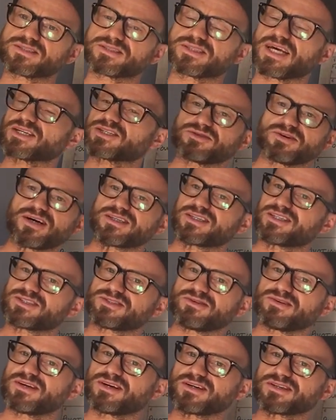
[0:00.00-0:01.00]
texturizing
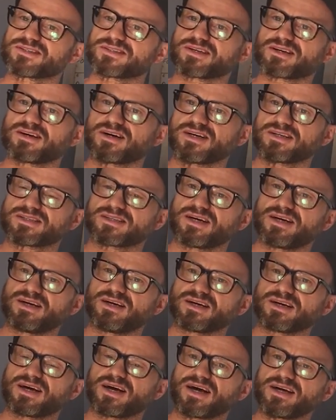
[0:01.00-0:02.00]
is not the answer, guys,
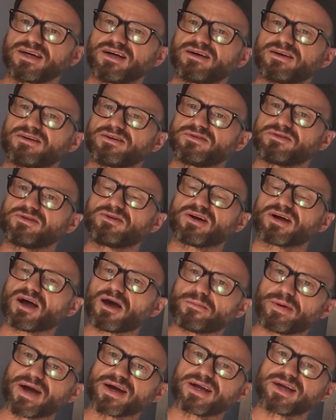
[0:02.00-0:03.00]
okay? You've got
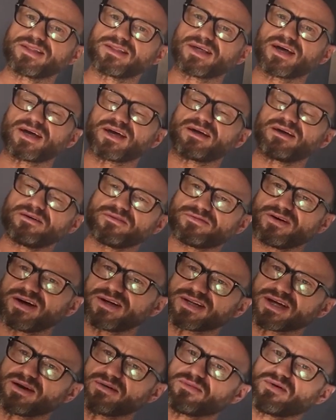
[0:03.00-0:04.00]
to go back in there,
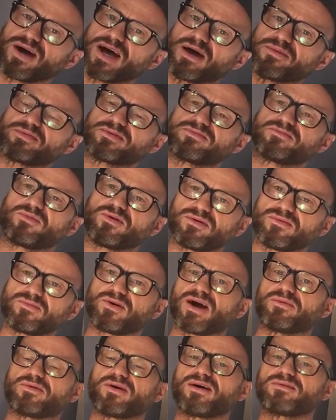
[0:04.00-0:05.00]
find out what happened.
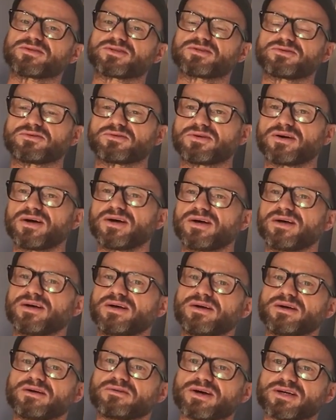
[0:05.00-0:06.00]
Why was your
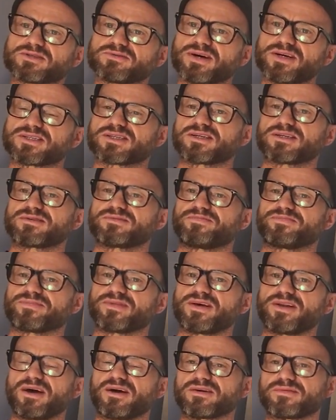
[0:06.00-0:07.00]
graduation,
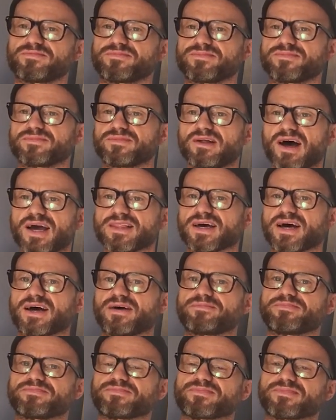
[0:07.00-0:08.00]
like
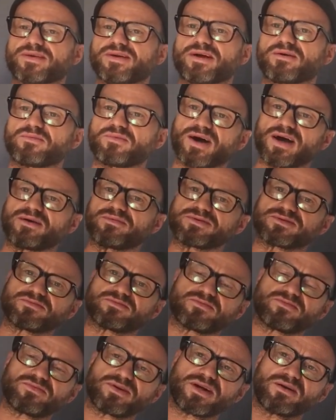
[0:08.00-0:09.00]
that? Where was
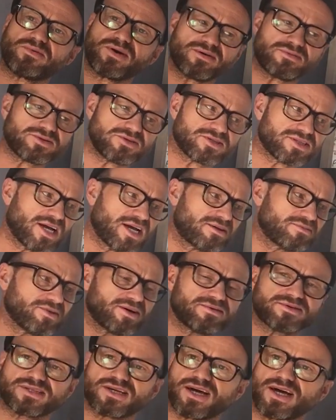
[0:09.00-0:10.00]
you standing?
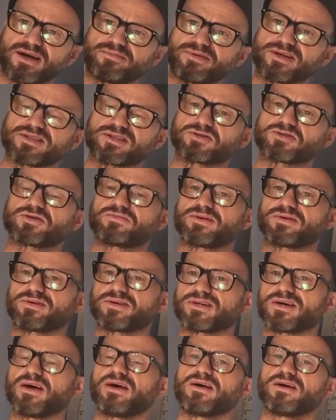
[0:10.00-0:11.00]
Where was the hair being
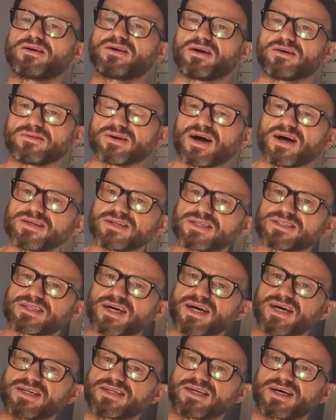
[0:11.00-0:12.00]
distributed?
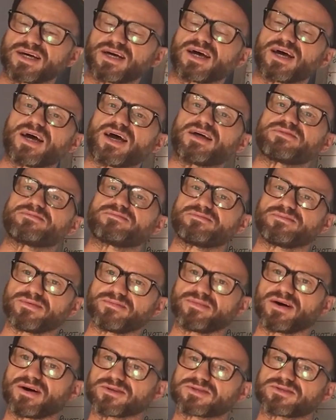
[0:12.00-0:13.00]
Understand it and
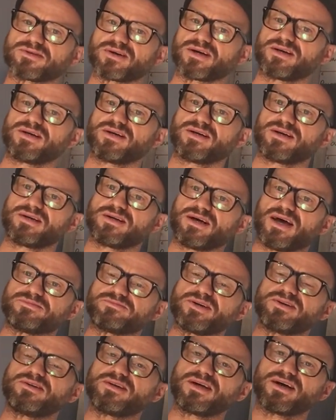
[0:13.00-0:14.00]
master it.
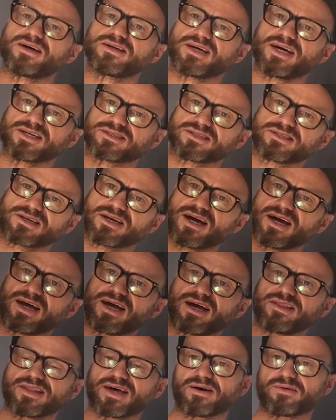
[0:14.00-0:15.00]
And when you learn how to cut
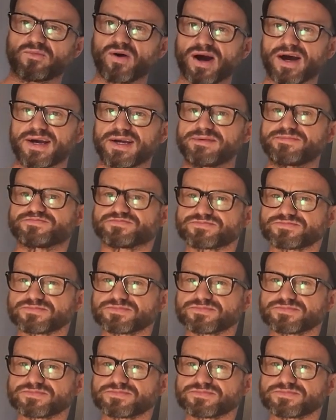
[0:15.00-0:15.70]
hair in that way,